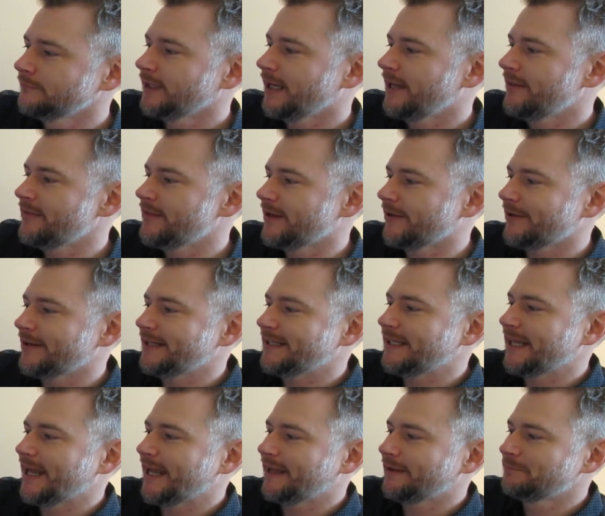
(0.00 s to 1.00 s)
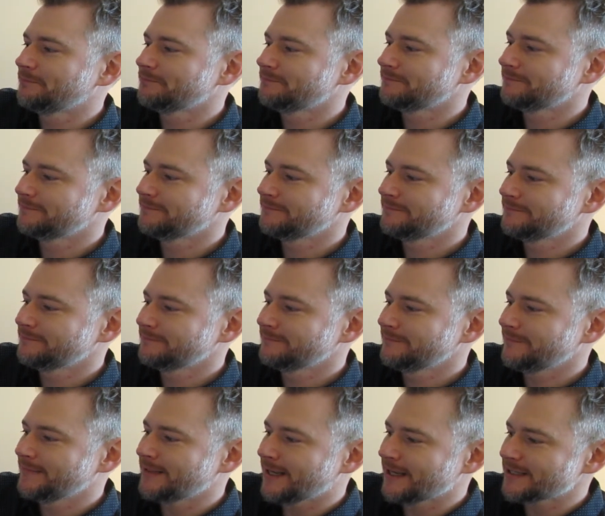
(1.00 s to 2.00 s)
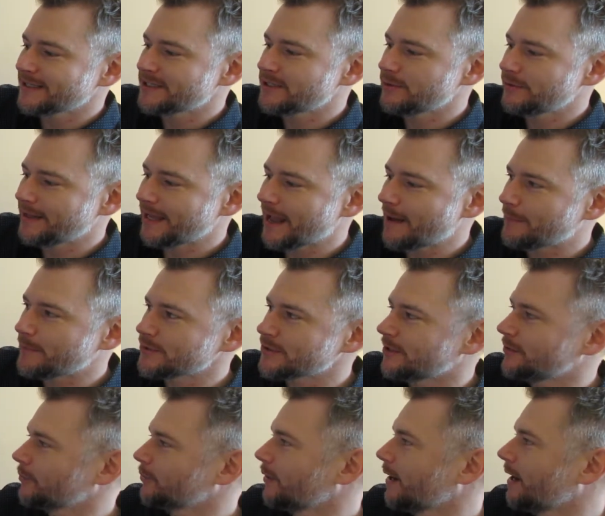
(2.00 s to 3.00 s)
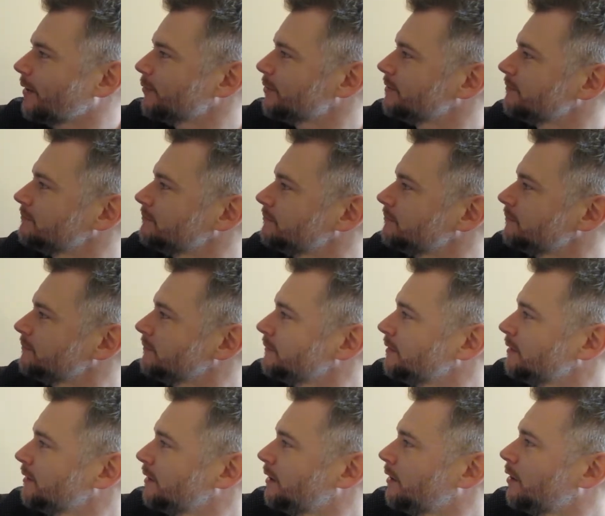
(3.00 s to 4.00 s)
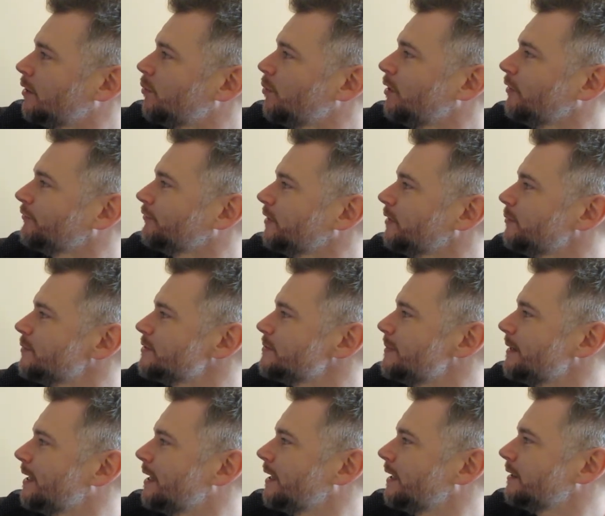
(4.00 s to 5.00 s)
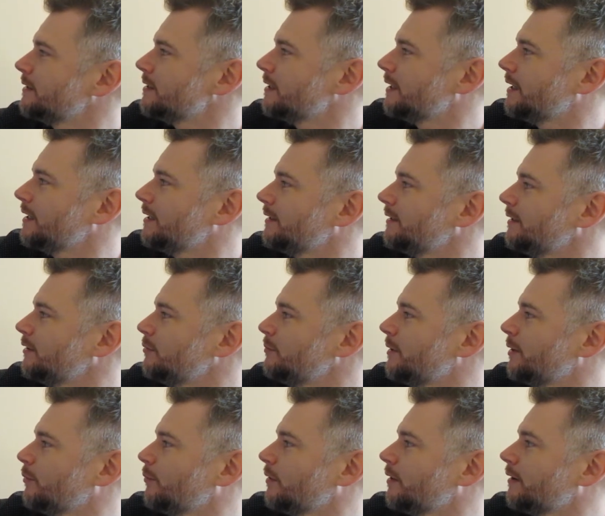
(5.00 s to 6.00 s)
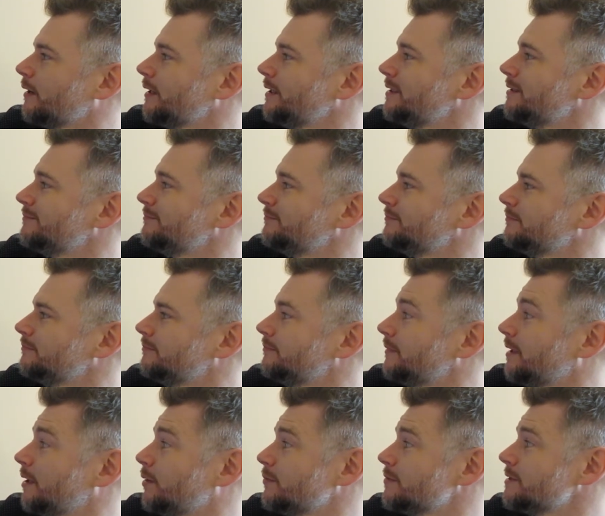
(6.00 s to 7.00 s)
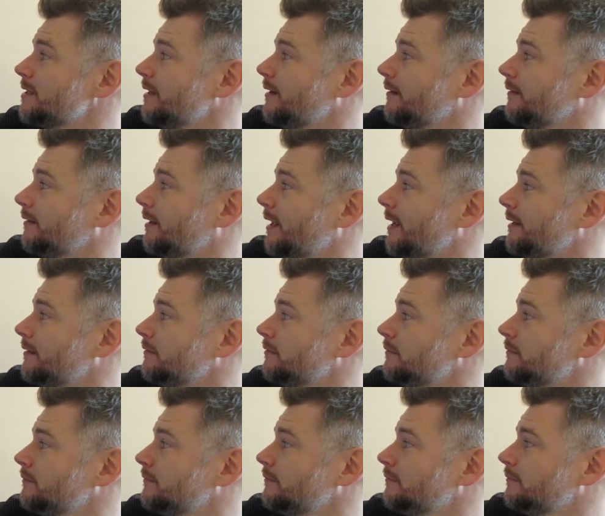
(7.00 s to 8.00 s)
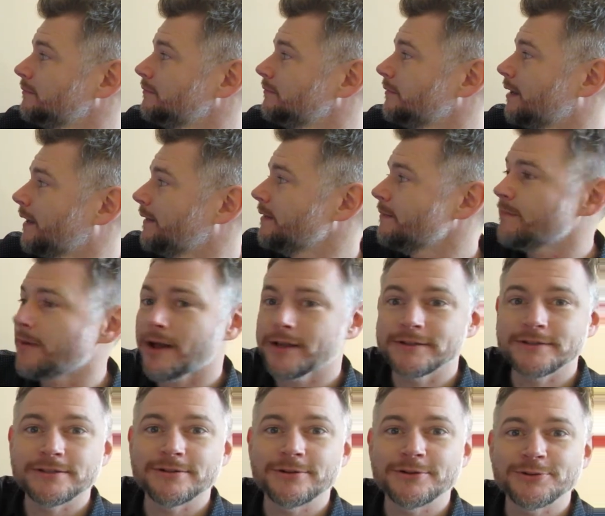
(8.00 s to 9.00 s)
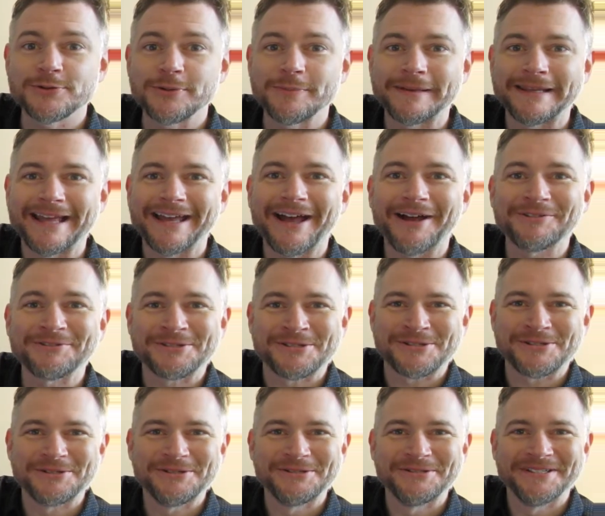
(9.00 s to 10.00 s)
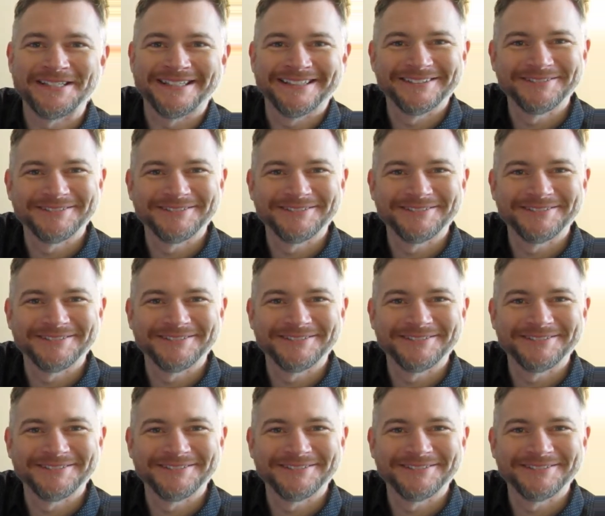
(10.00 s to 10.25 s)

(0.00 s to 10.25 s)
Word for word: And there he lay, next to the apples on the ground. Wilfred was beginning to get a little bit worried. It was getting late, and the monsters would be out soon.